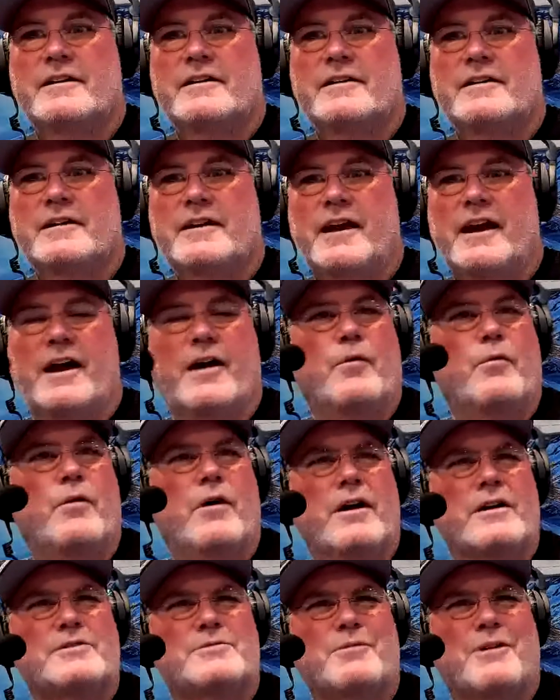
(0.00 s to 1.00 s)
yeah, it
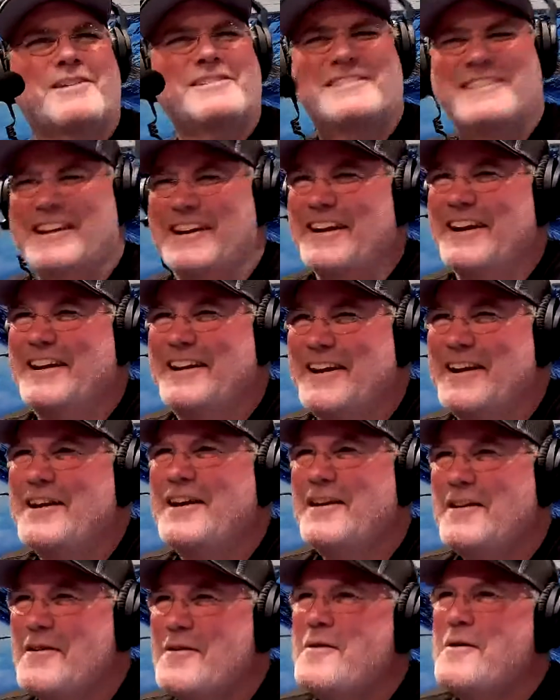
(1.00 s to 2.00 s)
was, wasn't it?
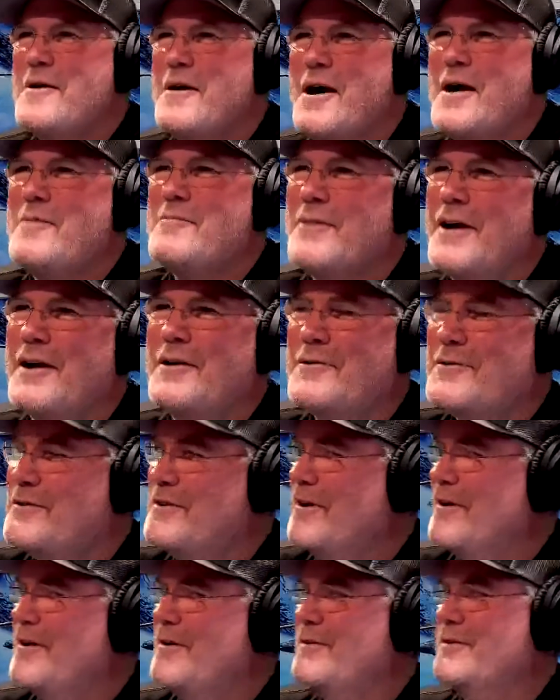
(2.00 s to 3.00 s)
I'm like,
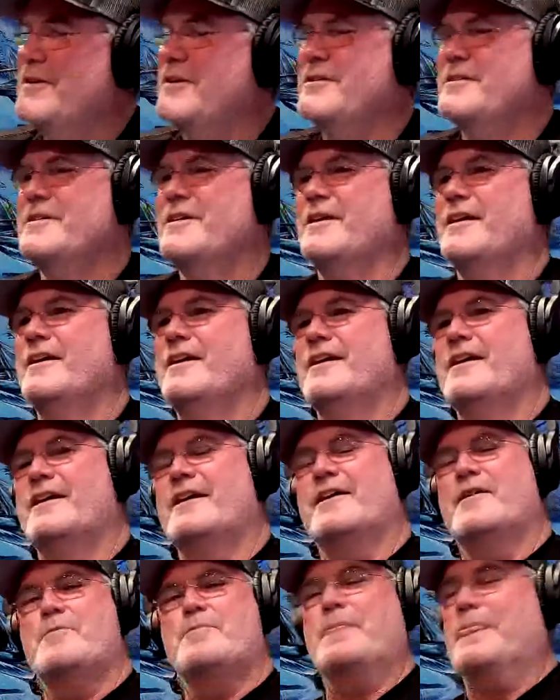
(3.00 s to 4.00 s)
holy shit.
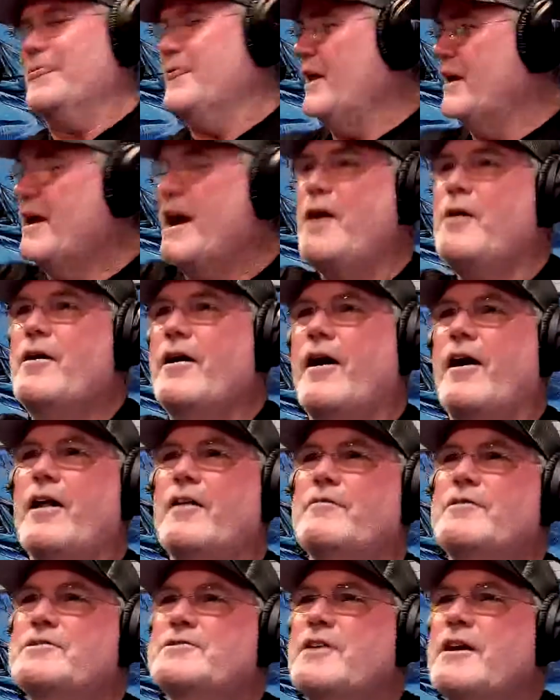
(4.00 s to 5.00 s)
The guy, all
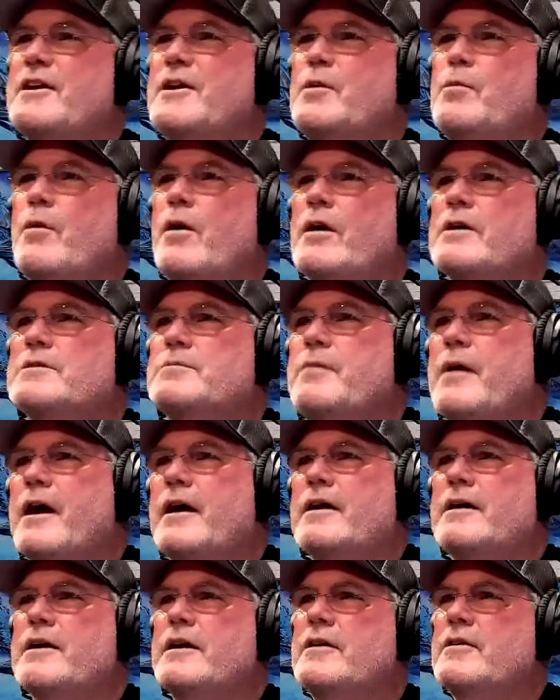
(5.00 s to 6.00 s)
of a sudden he walks
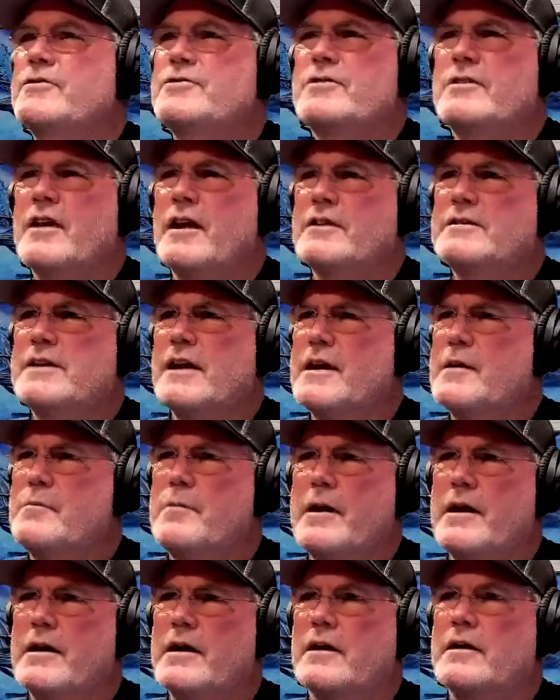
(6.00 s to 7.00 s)
back in, he goes, you're not
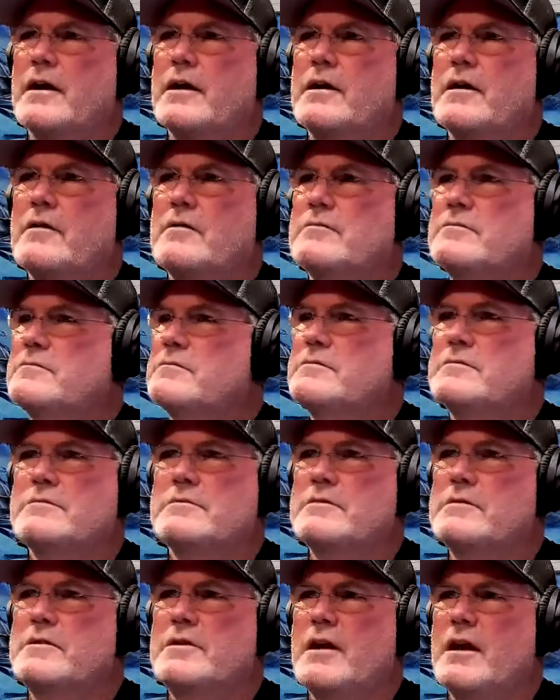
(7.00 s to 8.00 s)
diabetic. I go,
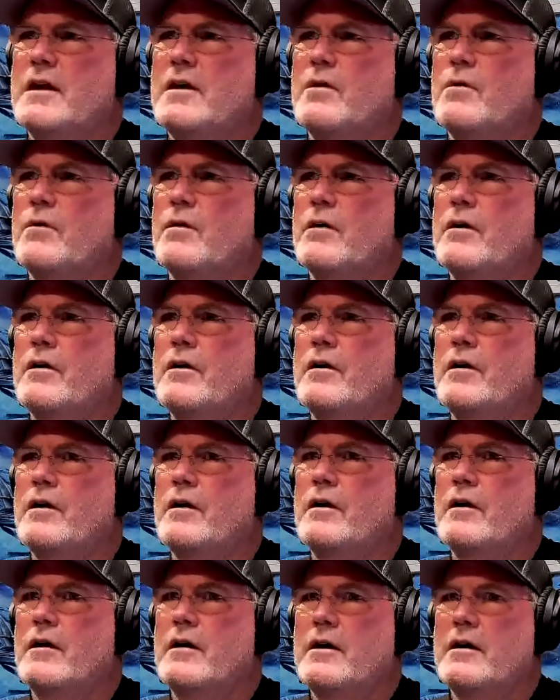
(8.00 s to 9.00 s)
no.
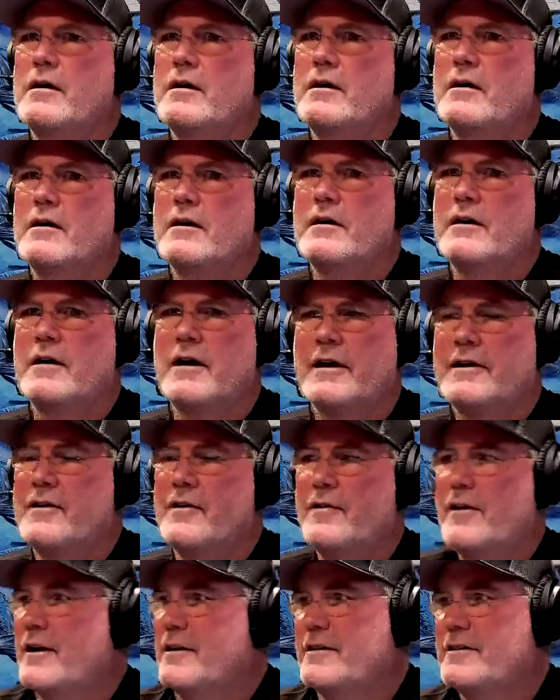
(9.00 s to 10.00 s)
I
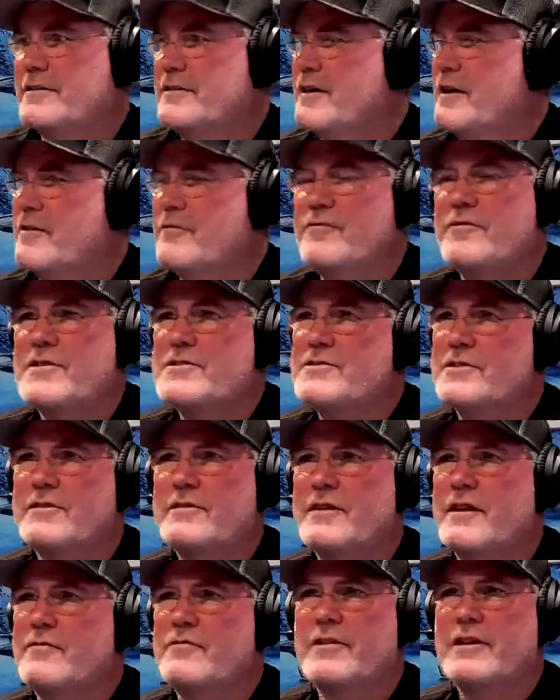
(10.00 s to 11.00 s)
go, I get a
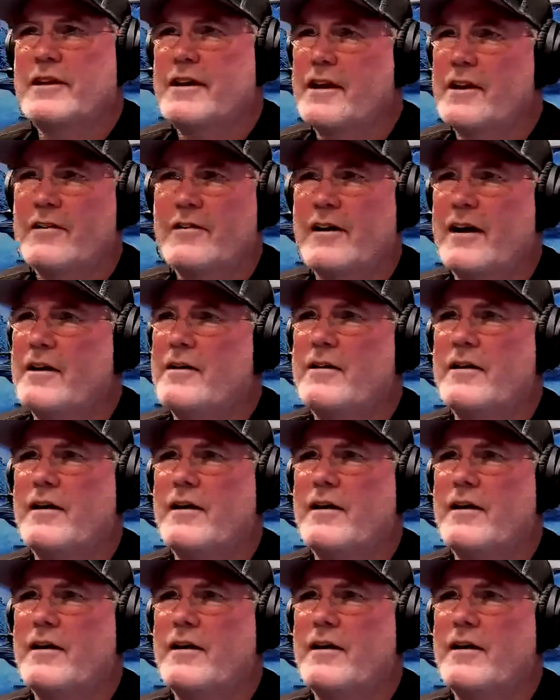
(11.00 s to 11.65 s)
physical every year. I